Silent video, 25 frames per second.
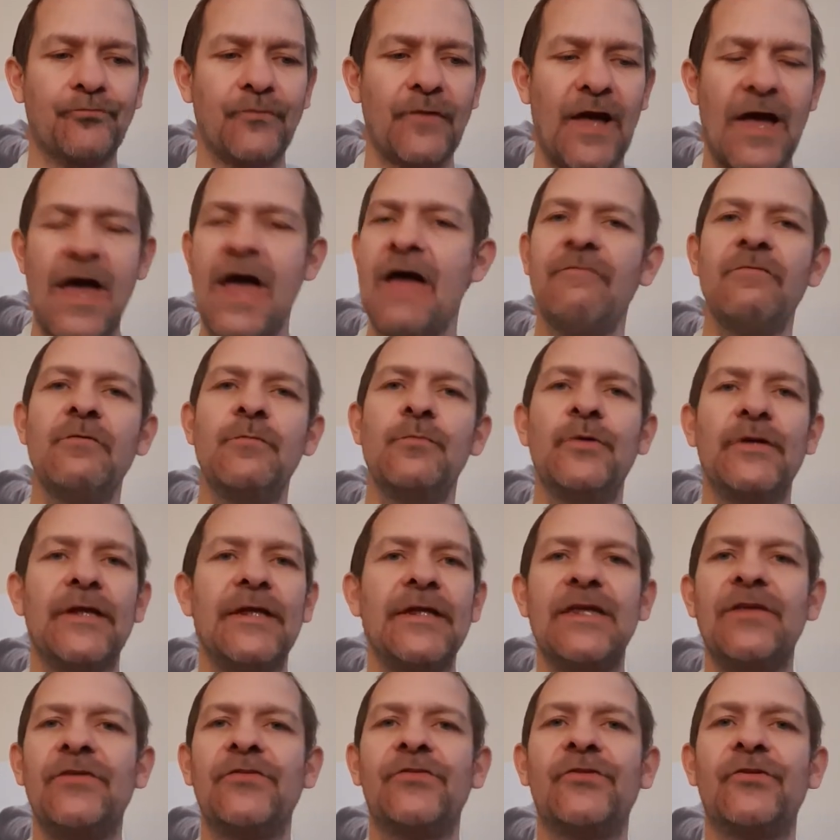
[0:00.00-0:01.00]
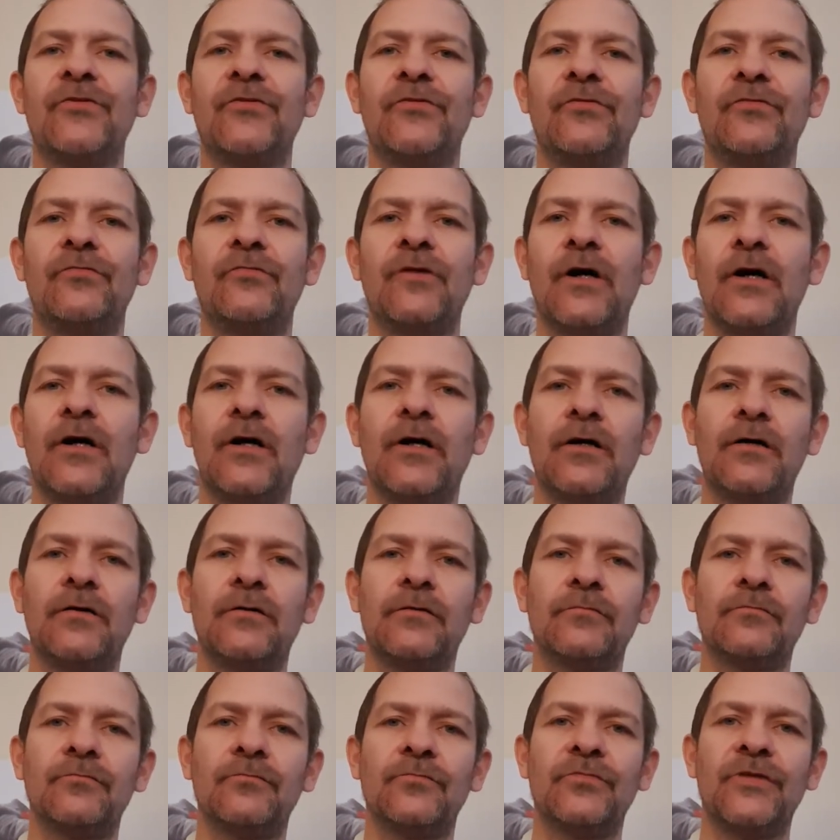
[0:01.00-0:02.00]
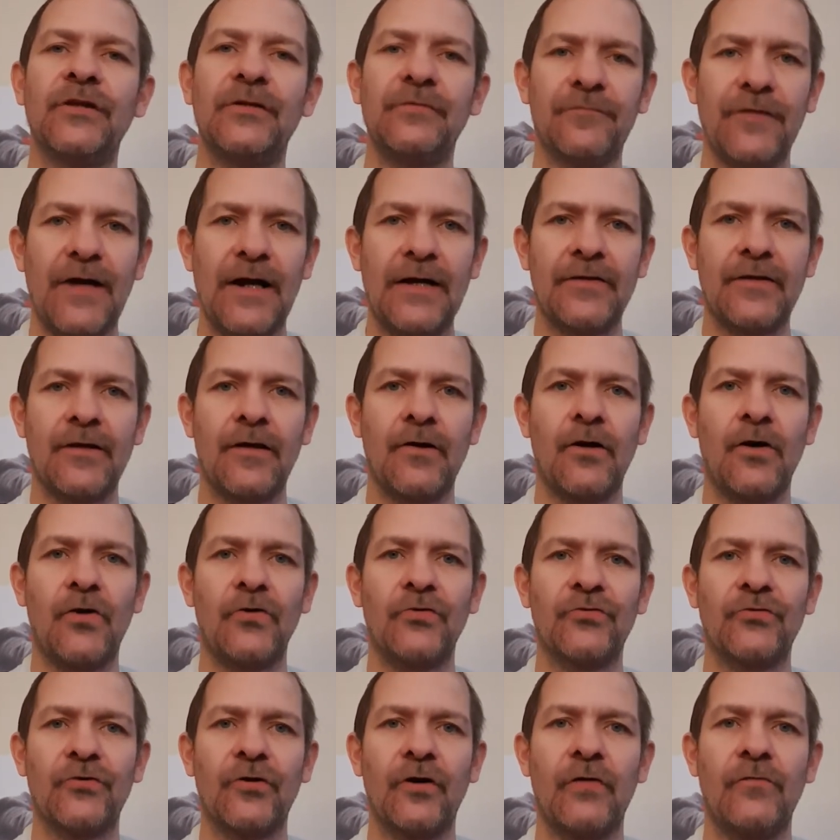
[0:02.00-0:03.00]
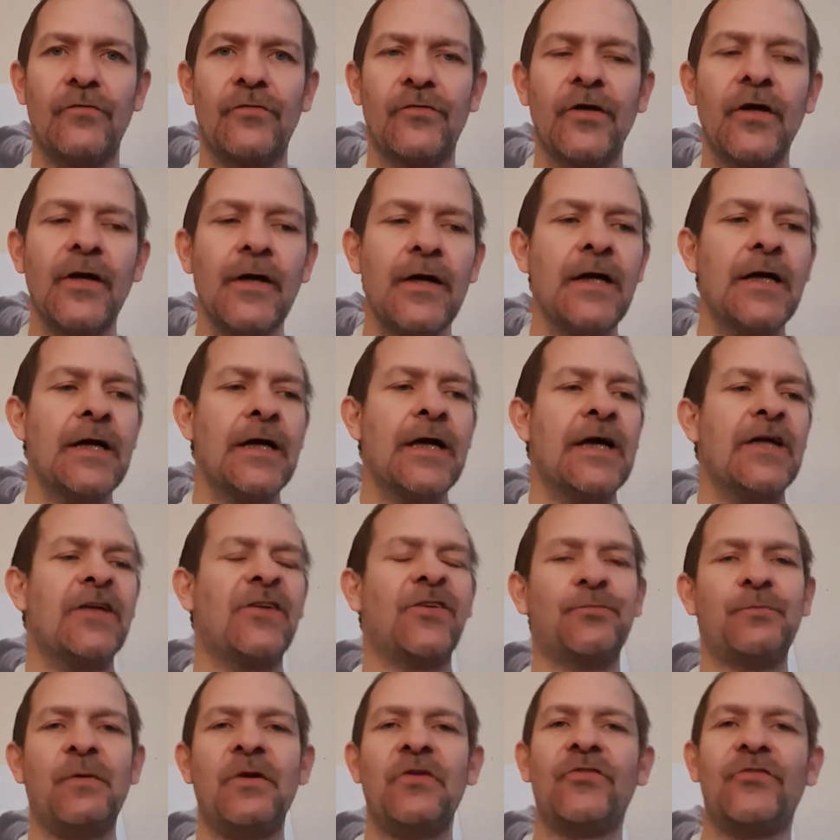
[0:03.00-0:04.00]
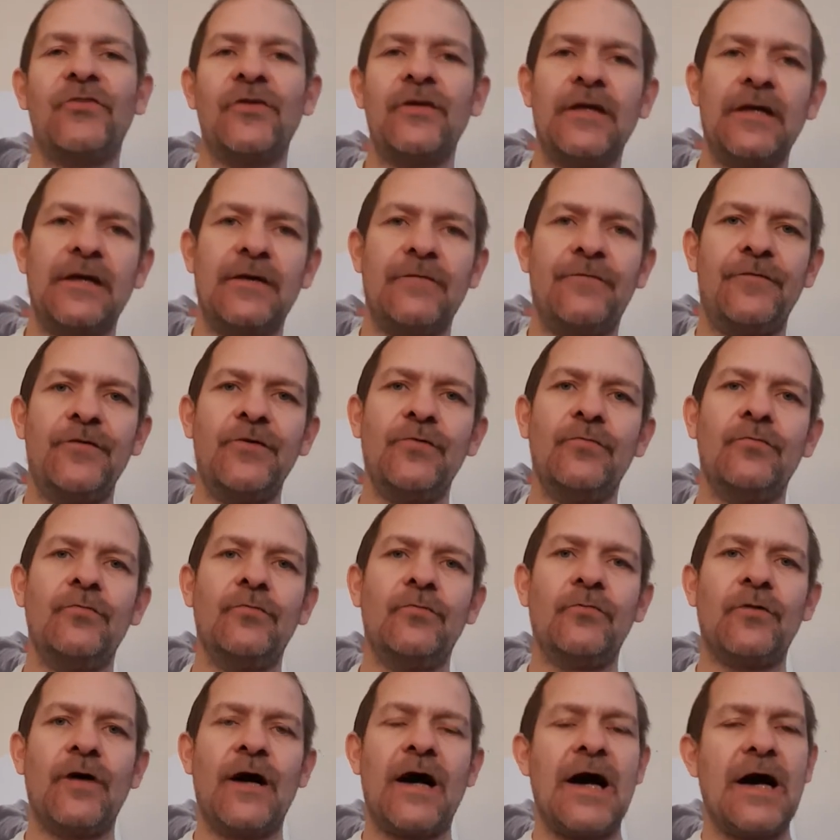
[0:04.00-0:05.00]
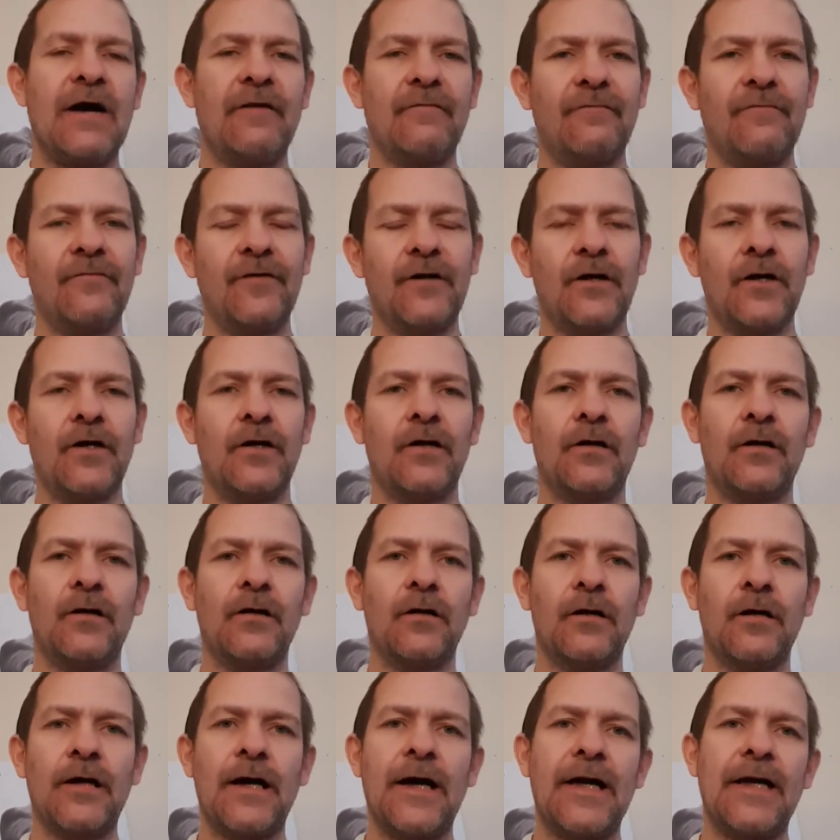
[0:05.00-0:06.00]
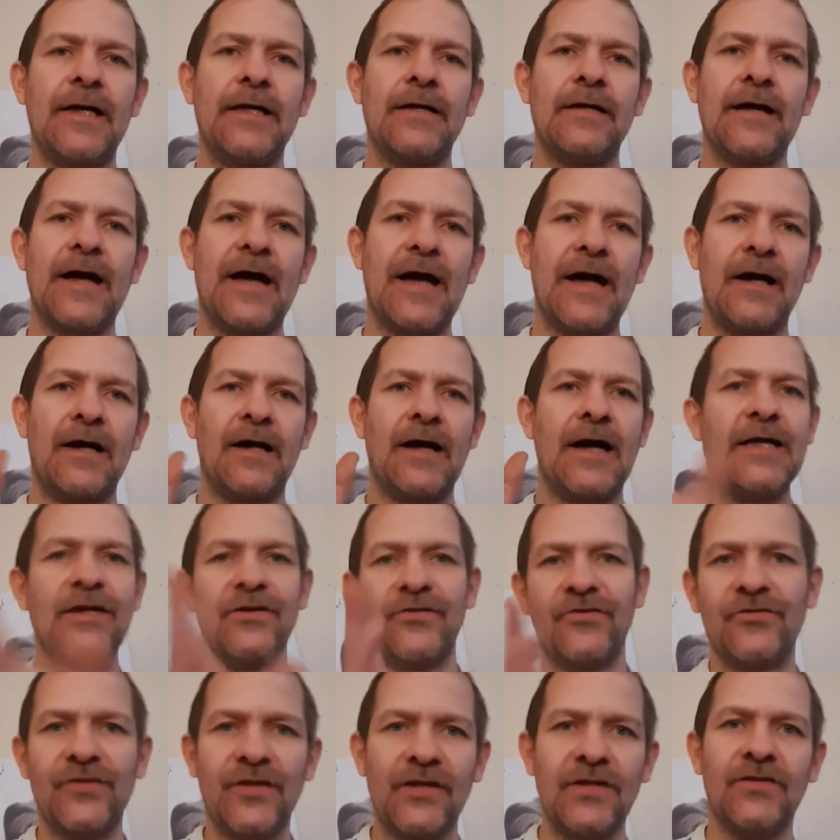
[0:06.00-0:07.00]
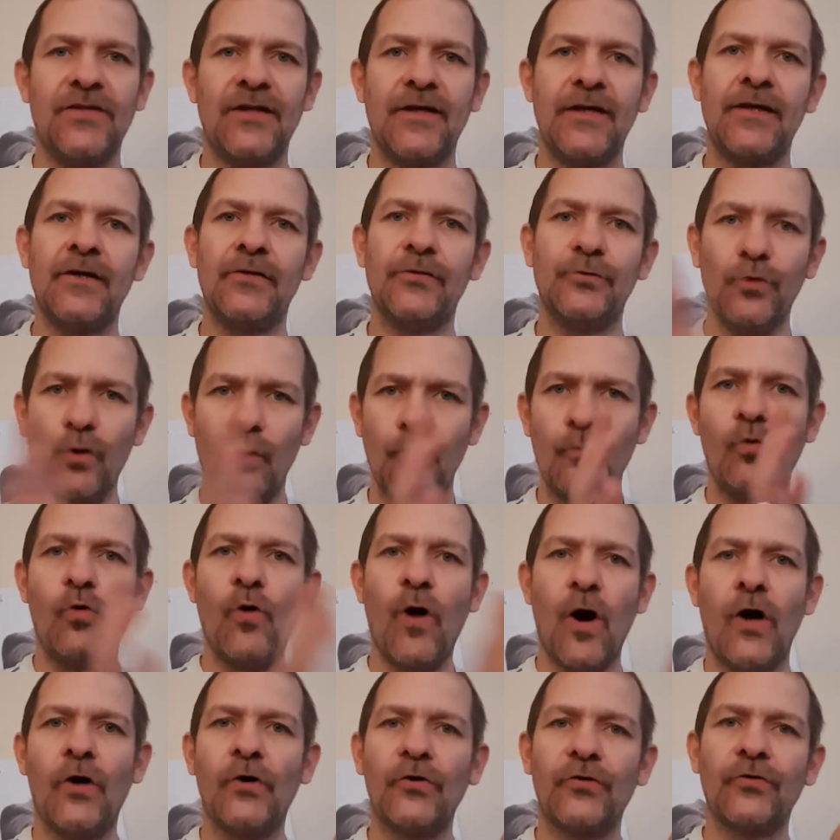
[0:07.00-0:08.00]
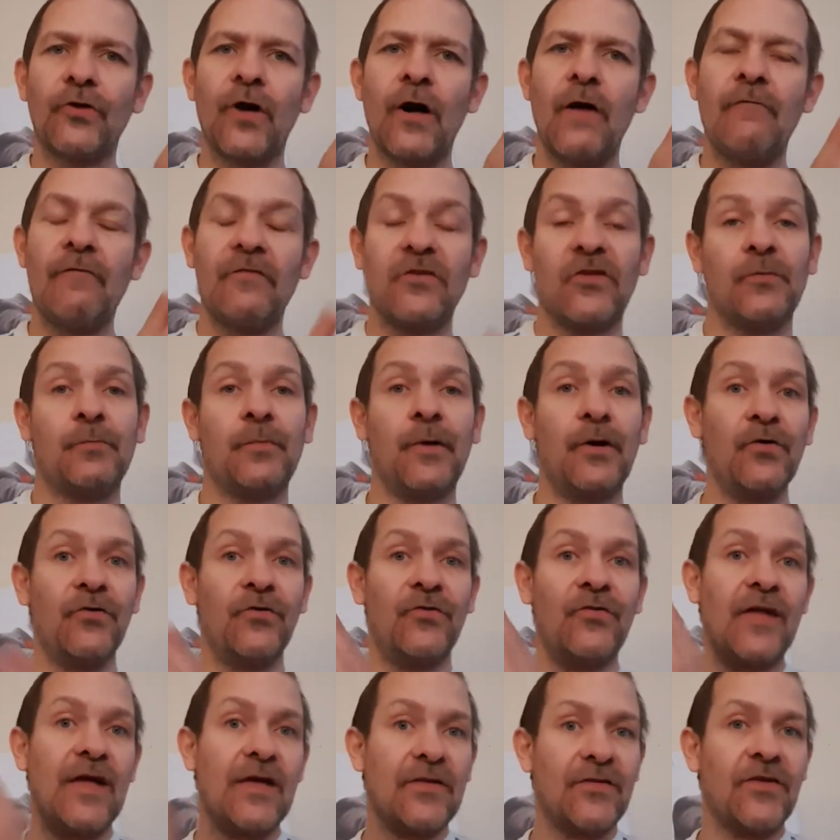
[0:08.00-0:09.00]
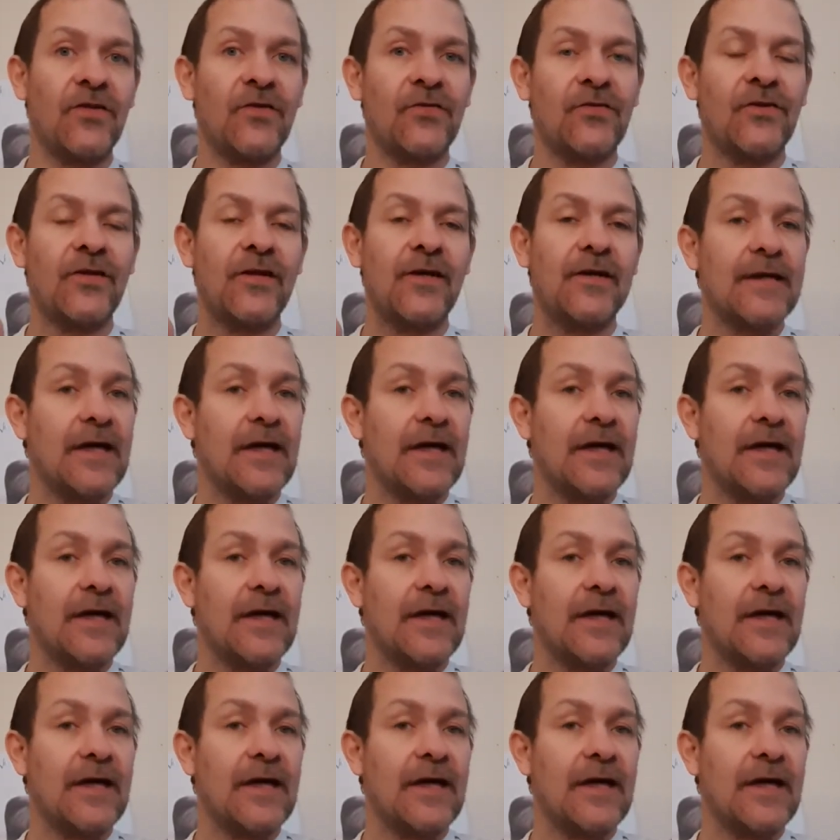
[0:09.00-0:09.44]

everybody needs to defrag their hard drives, especially if you have a HDD, a normal hard drive, as opposed to the SSD.